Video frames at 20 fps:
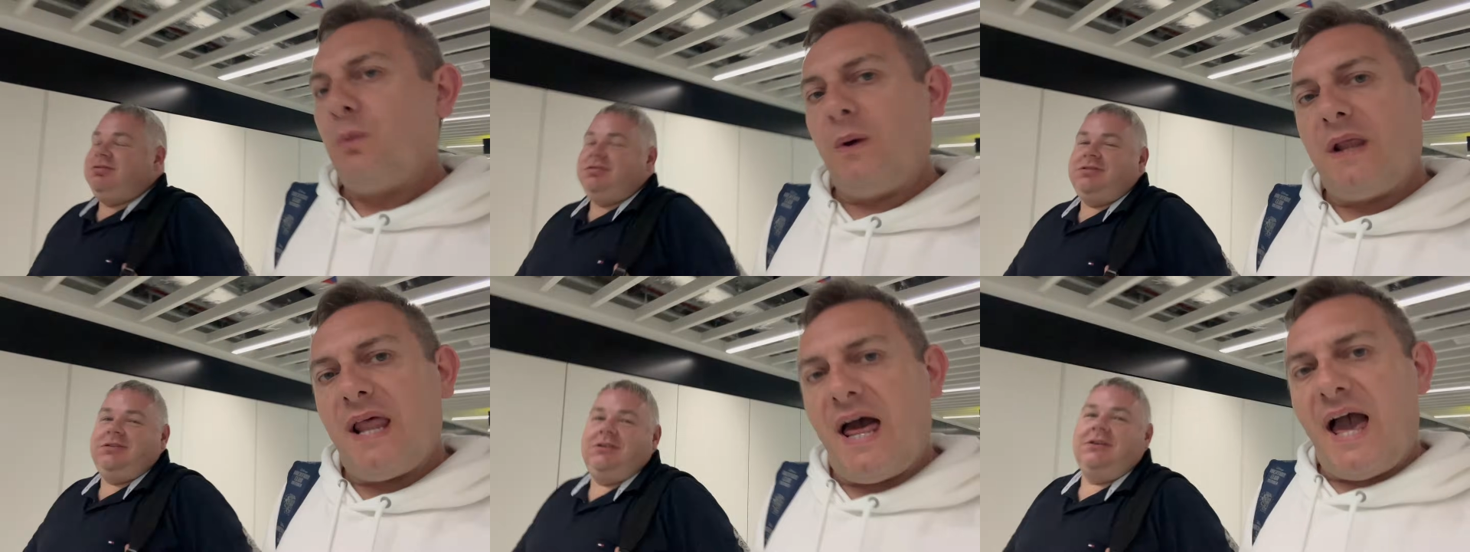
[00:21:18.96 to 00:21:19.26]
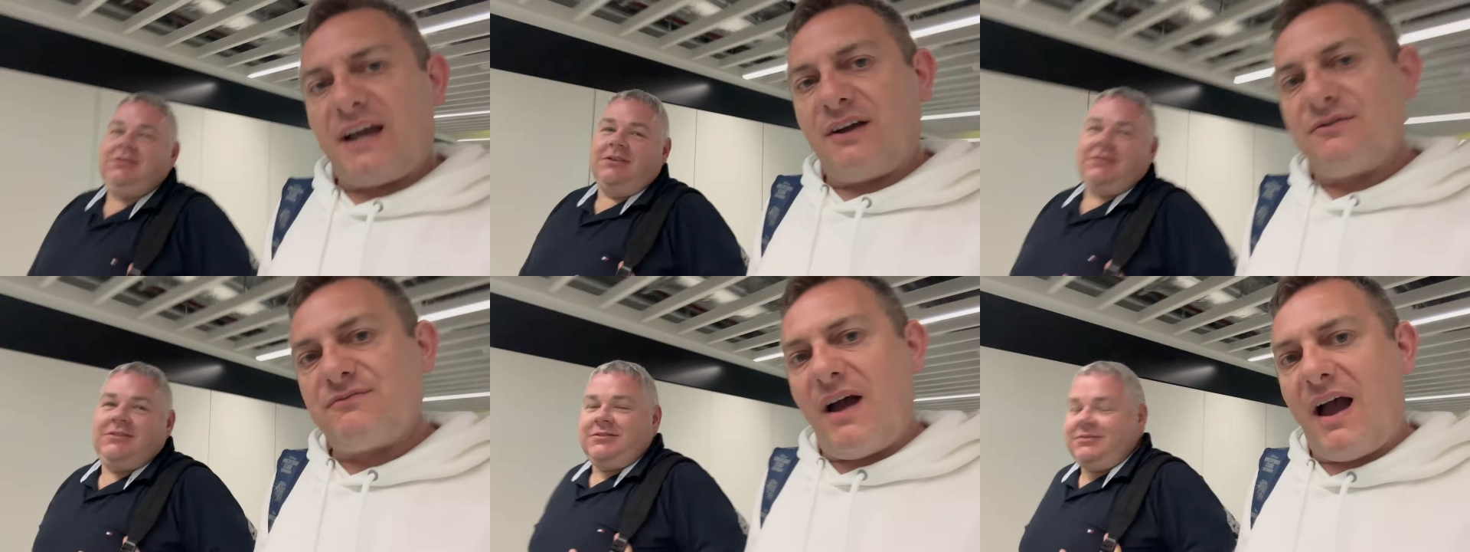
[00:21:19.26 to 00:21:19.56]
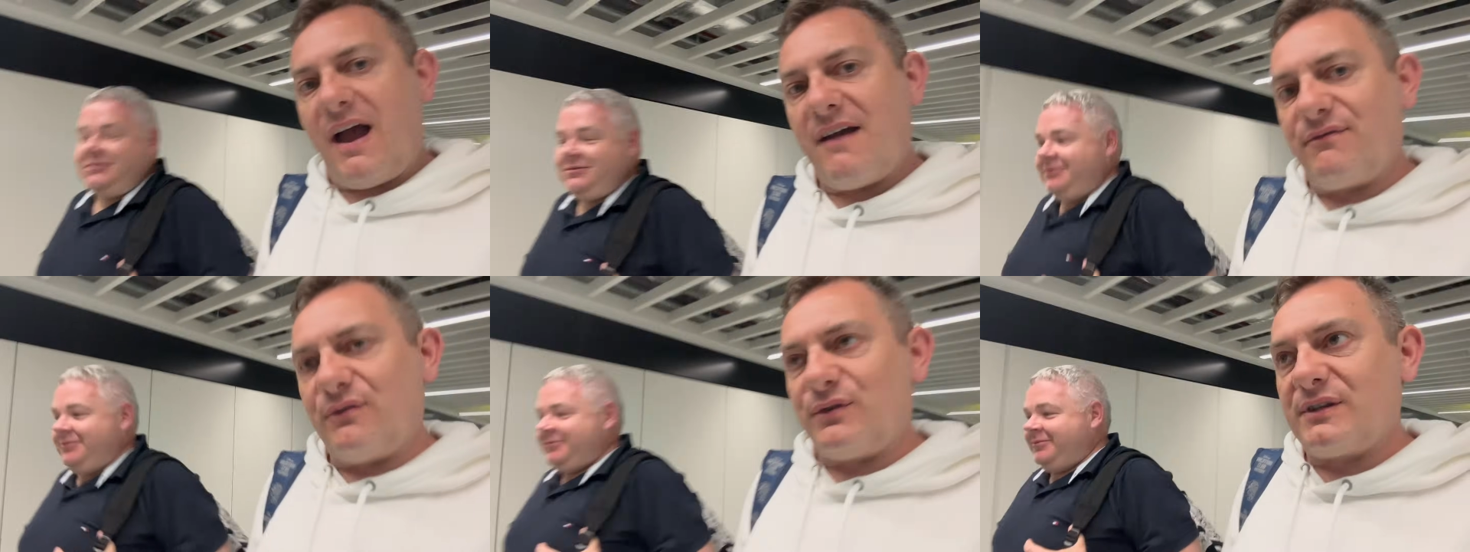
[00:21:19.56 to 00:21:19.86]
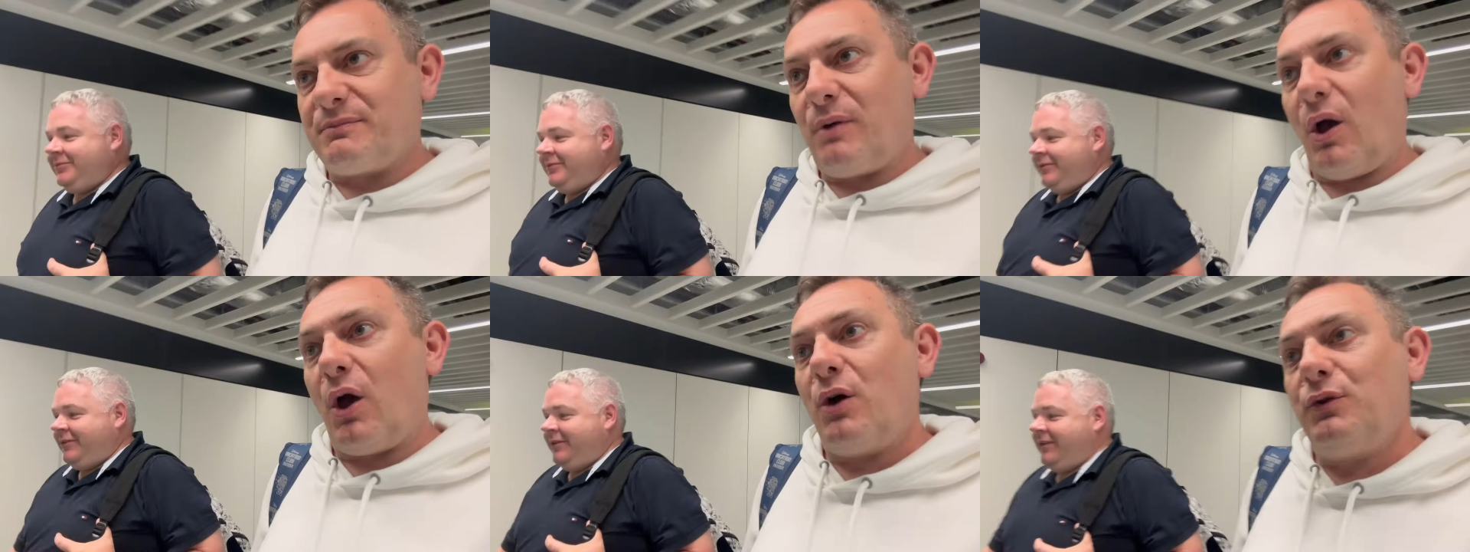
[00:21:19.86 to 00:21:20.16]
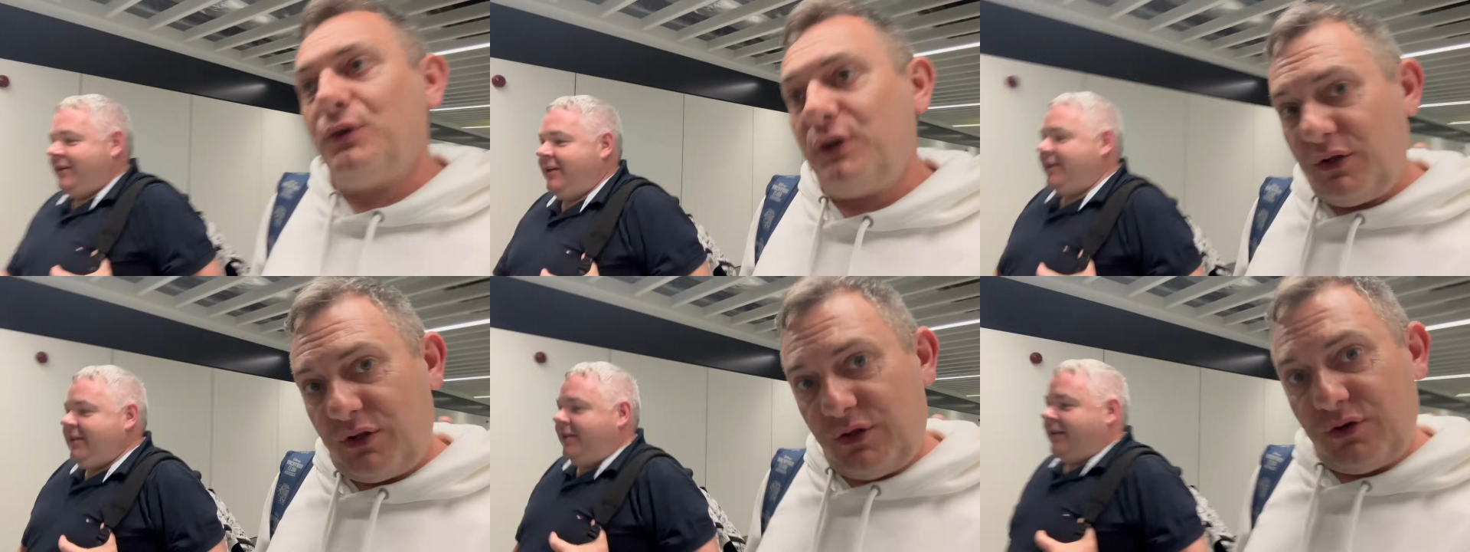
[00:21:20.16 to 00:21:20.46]
Speaker 1: we like arrivals, but
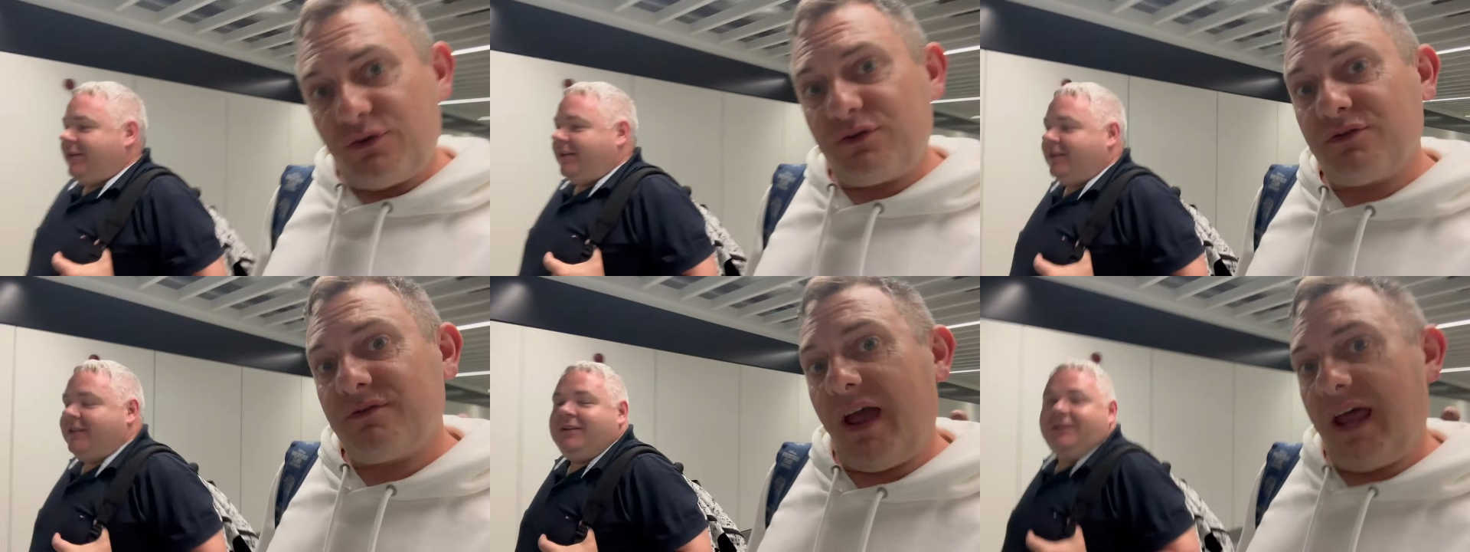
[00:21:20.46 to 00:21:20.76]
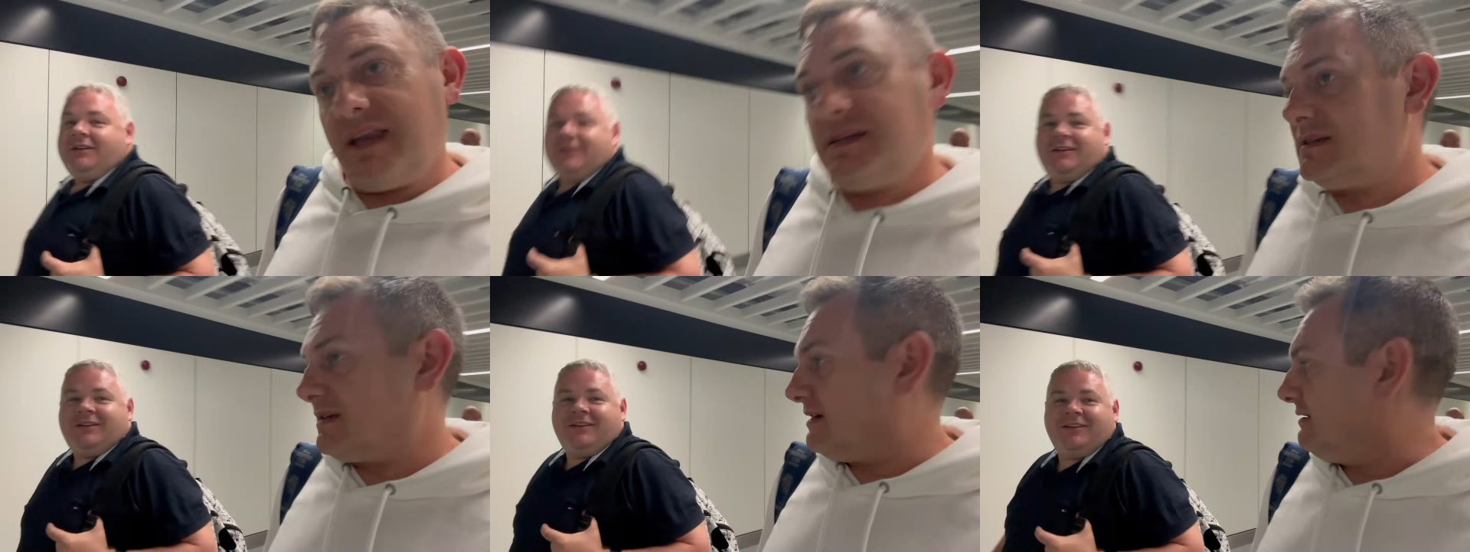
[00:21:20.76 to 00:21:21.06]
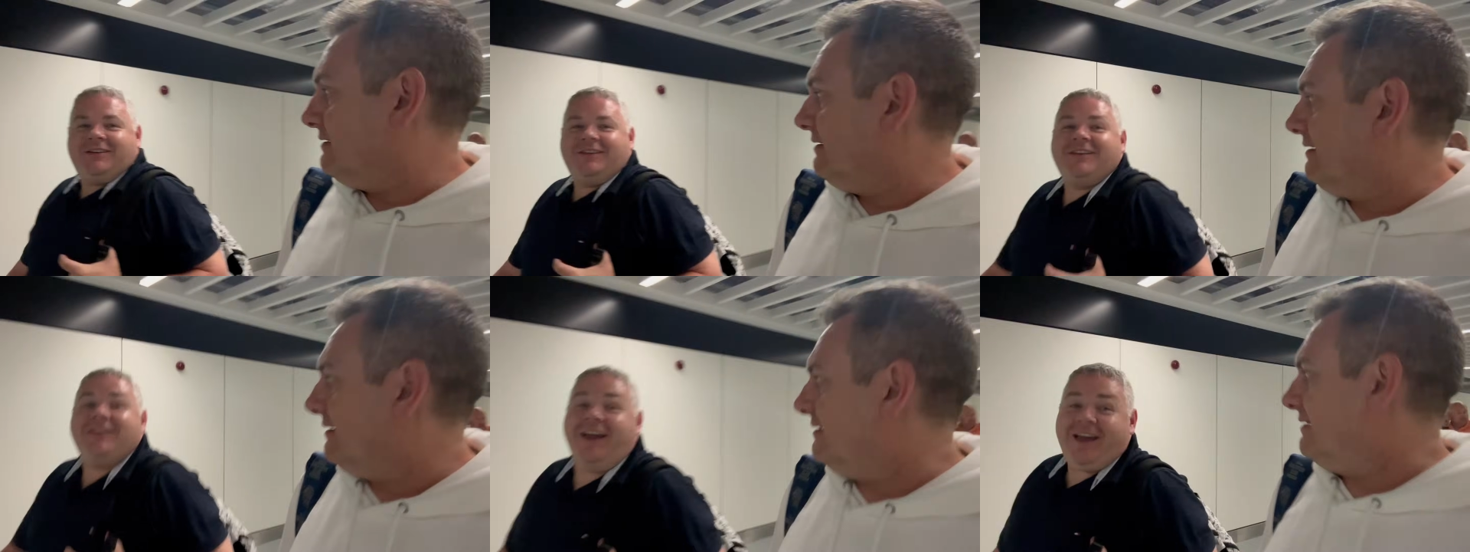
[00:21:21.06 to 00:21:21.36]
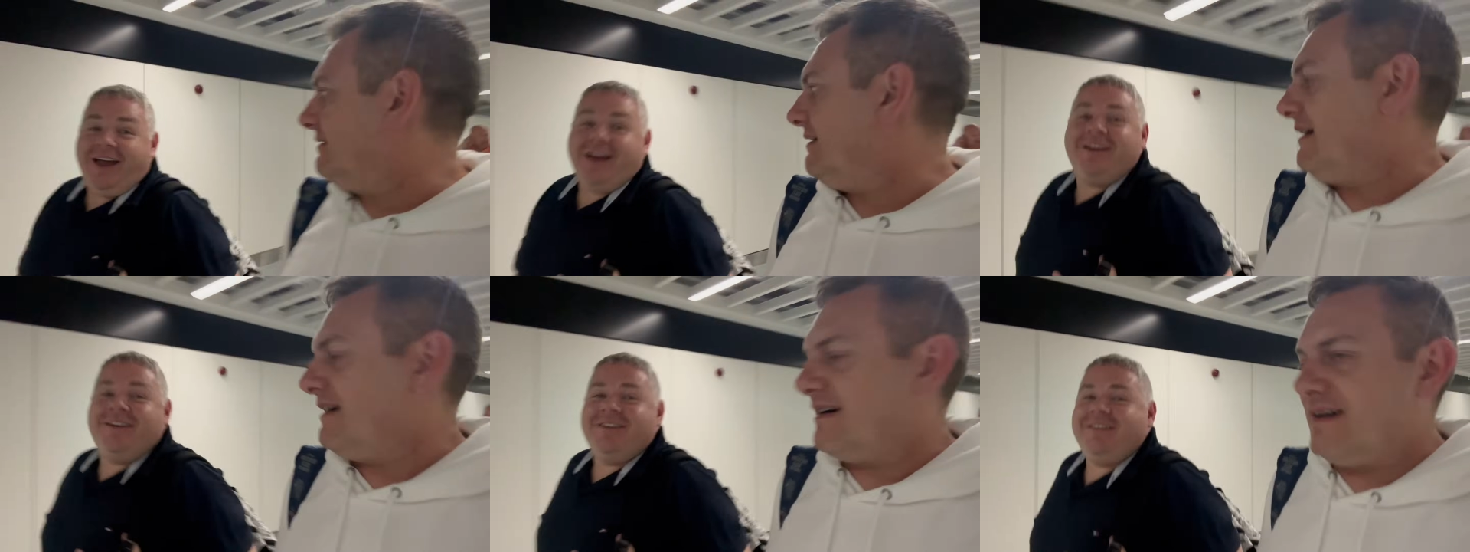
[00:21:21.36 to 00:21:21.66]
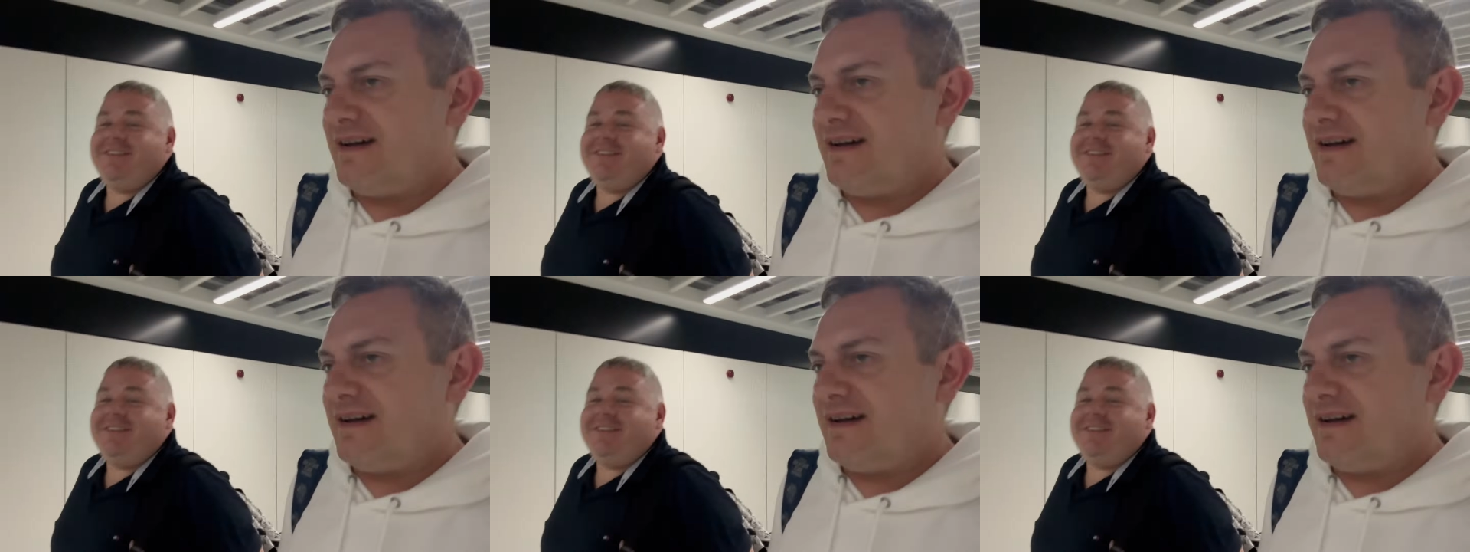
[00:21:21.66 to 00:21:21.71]
only at the other end. yeah.